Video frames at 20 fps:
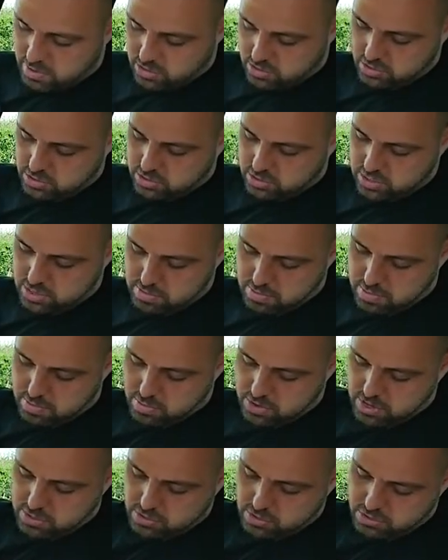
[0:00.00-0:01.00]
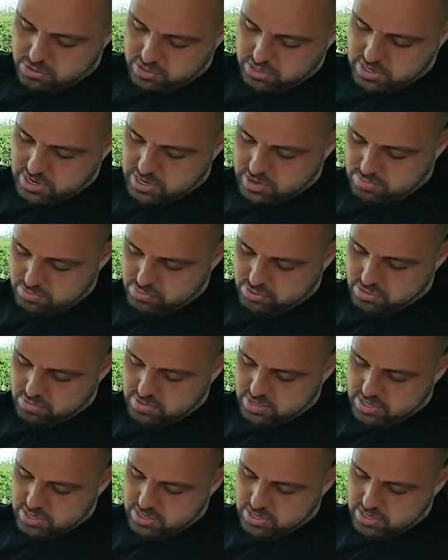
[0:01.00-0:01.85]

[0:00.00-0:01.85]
on so I can get my mic all set up properly.